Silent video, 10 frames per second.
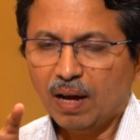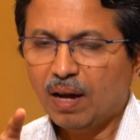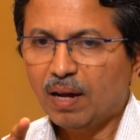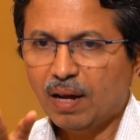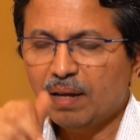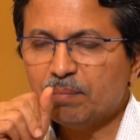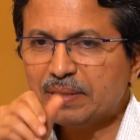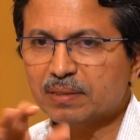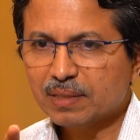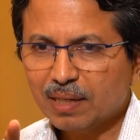I
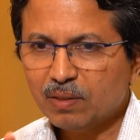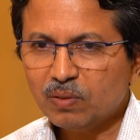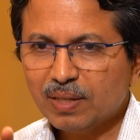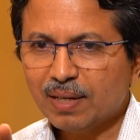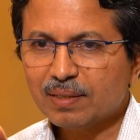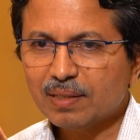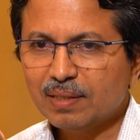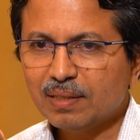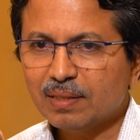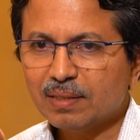must tell you that
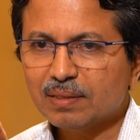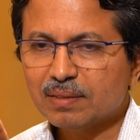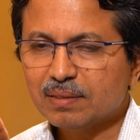in a